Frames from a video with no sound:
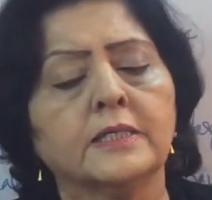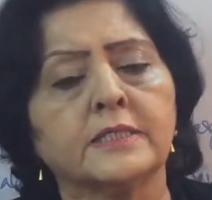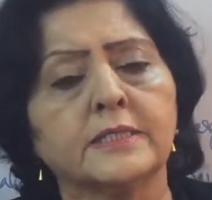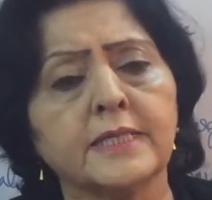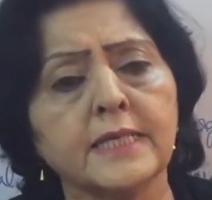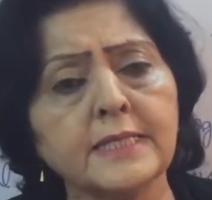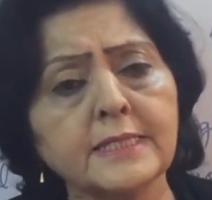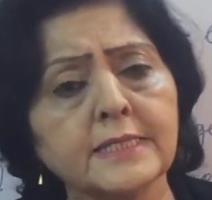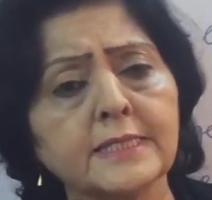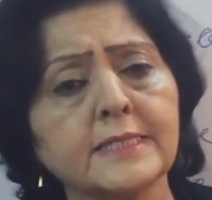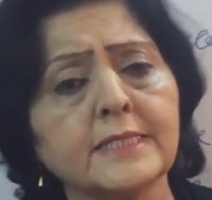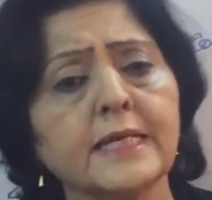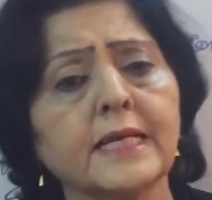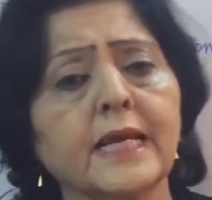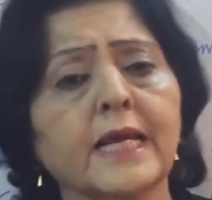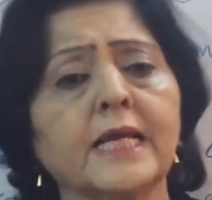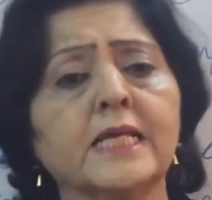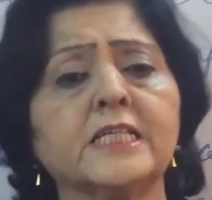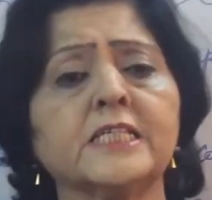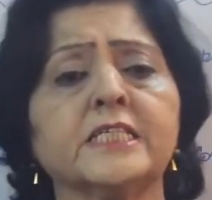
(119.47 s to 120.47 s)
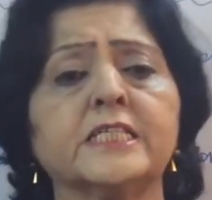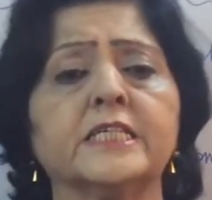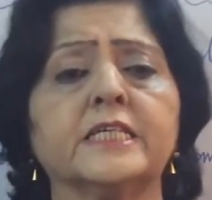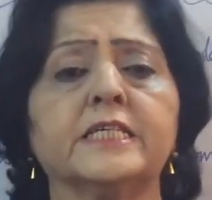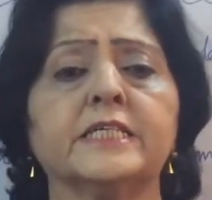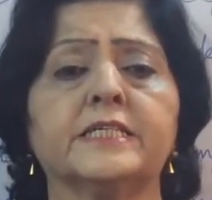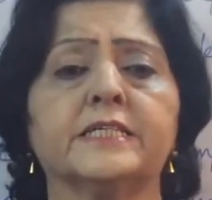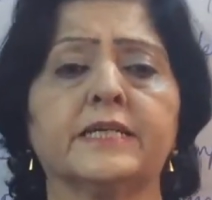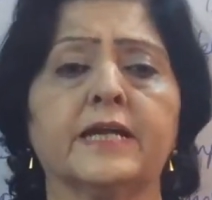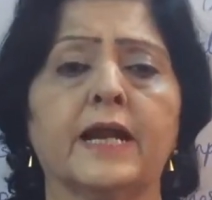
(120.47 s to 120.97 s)
Since the
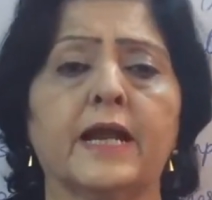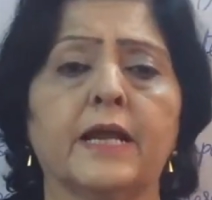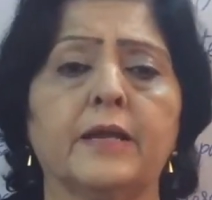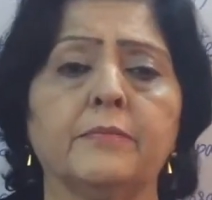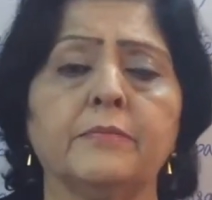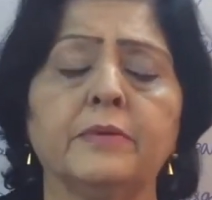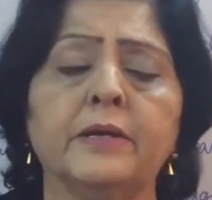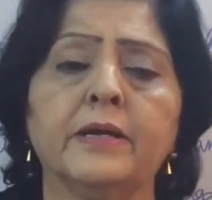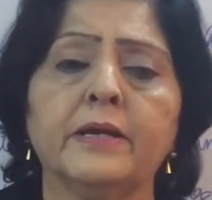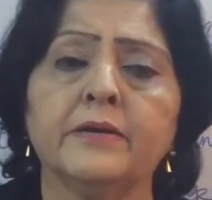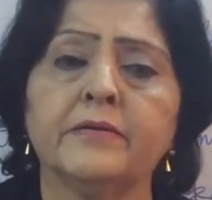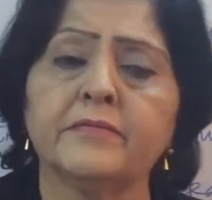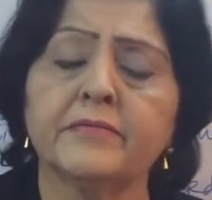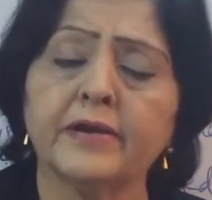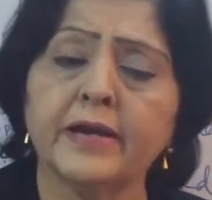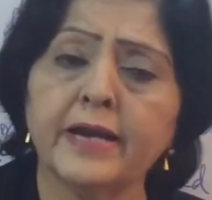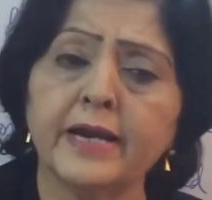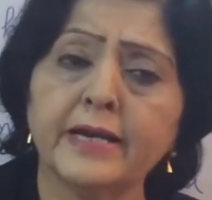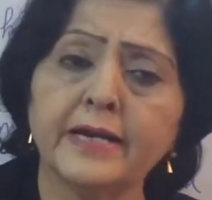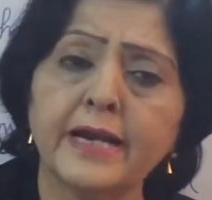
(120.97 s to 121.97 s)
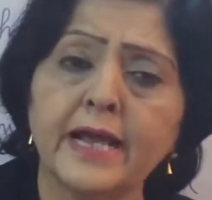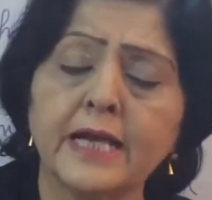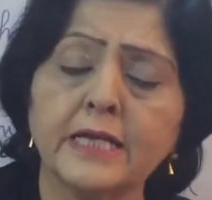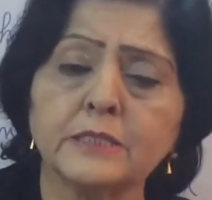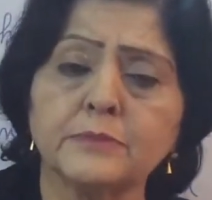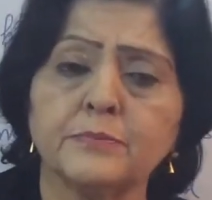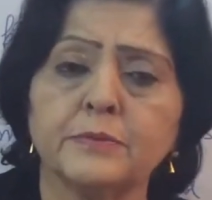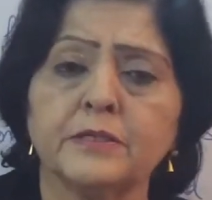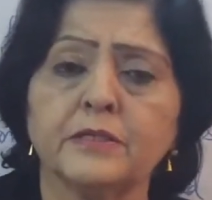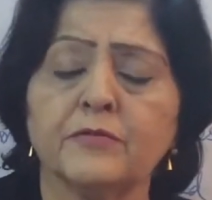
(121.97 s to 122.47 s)
ancient time, trade
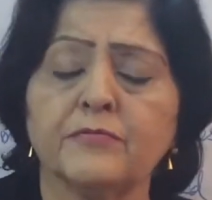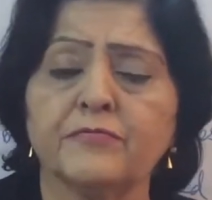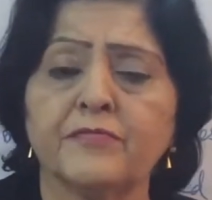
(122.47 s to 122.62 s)
has been the